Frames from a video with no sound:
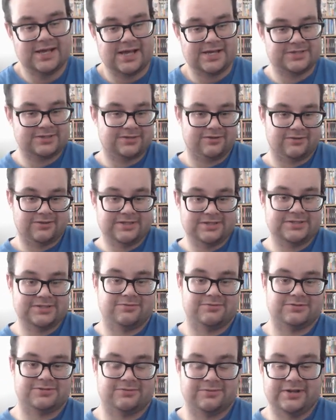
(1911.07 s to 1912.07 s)
at least
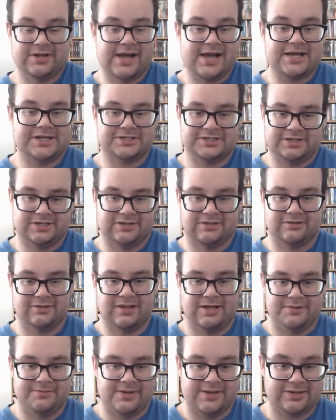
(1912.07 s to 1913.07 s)
there was some good action in the
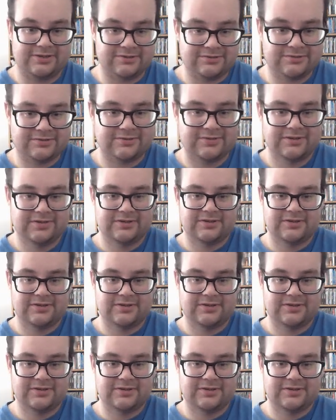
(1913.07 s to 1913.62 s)
climax.